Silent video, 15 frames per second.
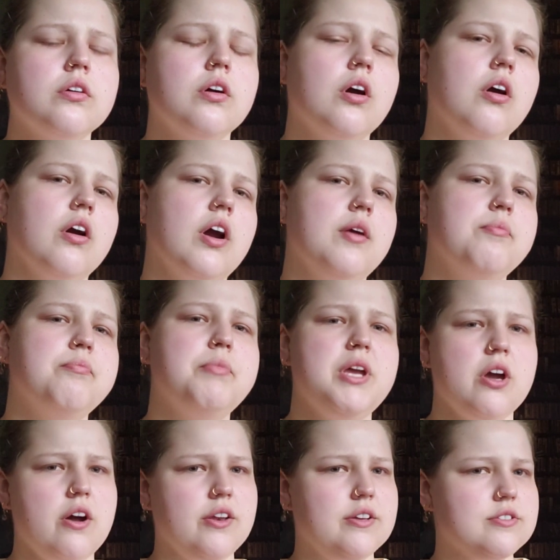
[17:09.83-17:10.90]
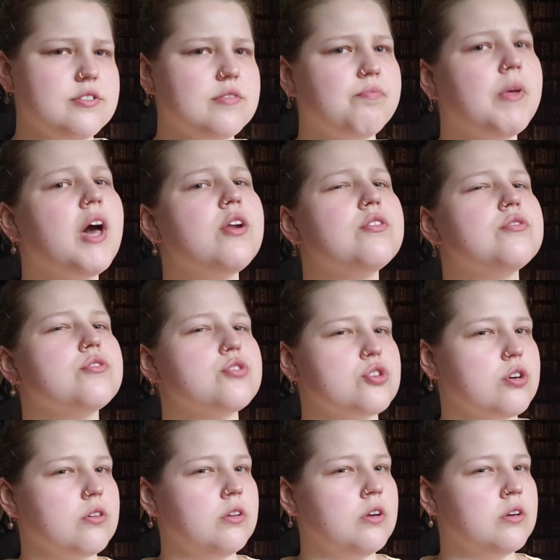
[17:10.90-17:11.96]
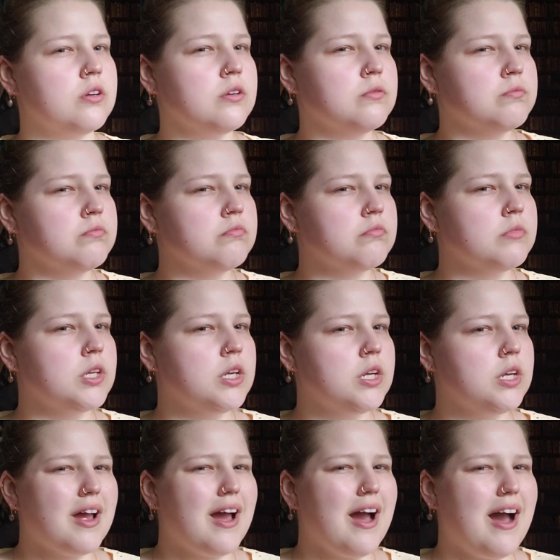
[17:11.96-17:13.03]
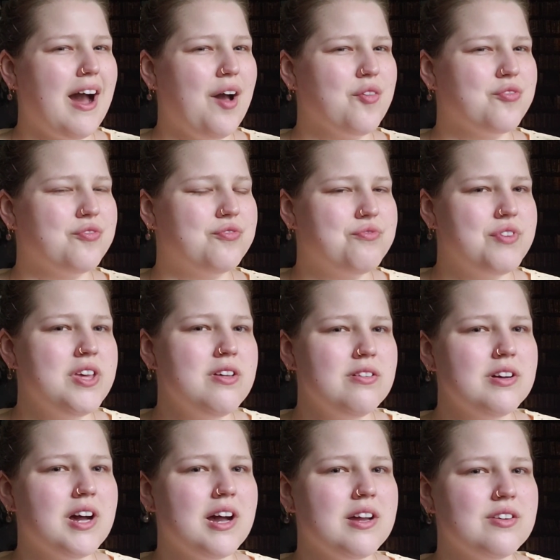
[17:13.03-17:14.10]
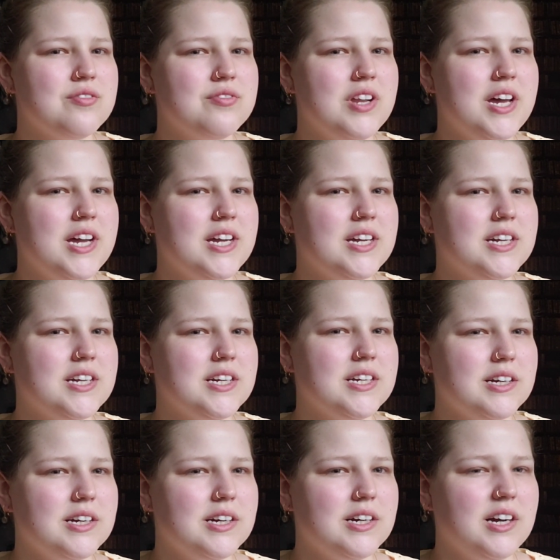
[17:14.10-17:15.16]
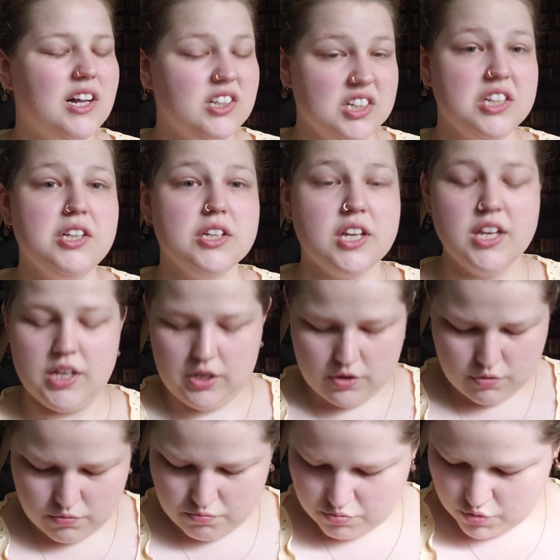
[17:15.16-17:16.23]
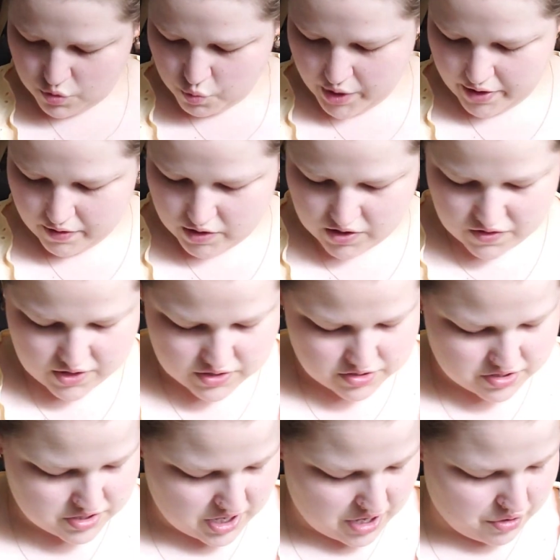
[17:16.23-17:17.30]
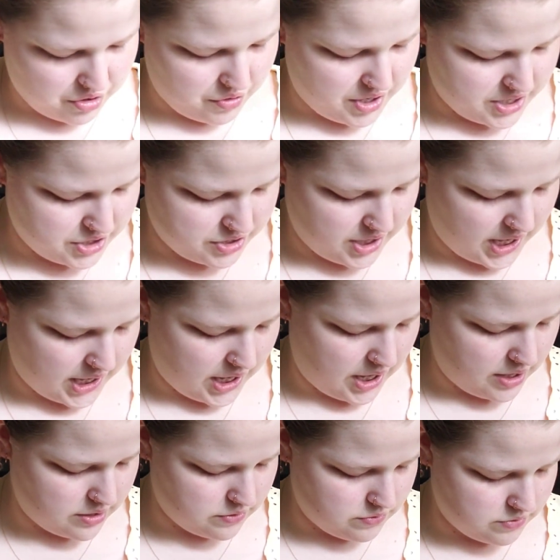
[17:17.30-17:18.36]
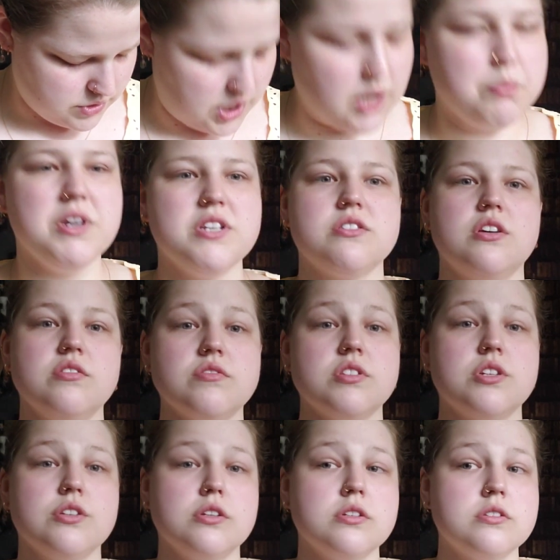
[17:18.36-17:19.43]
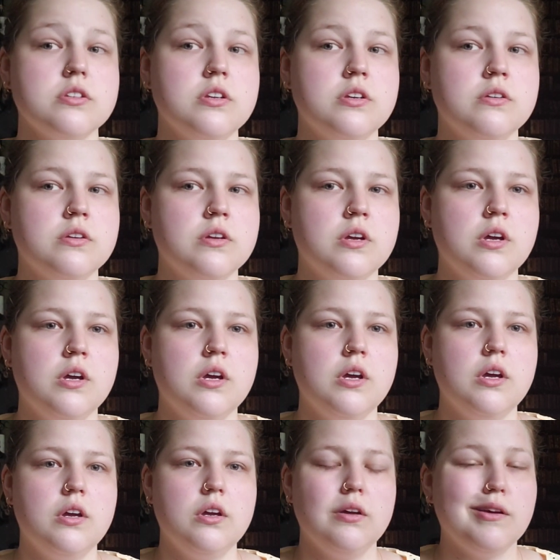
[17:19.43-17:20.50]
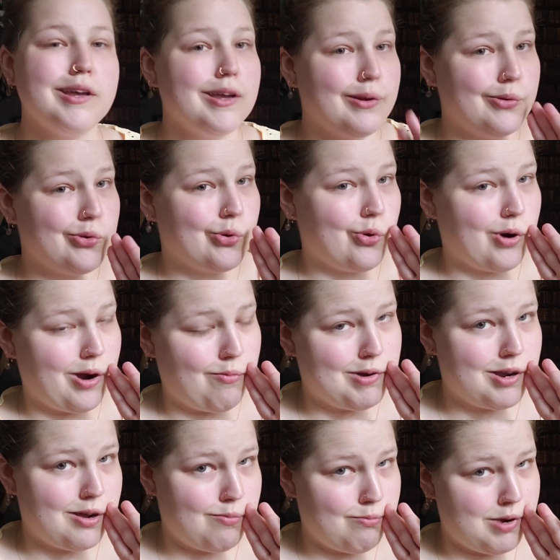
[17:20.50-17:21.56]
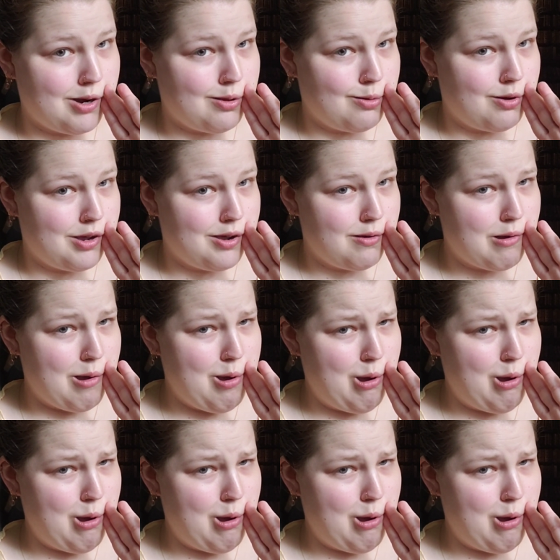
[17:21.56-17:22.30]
Alright, be honest. How does the shirt look? I feel kind of like a little kid wearing this. I don't know, I can't take myself seriously. It is a crop top, by the way.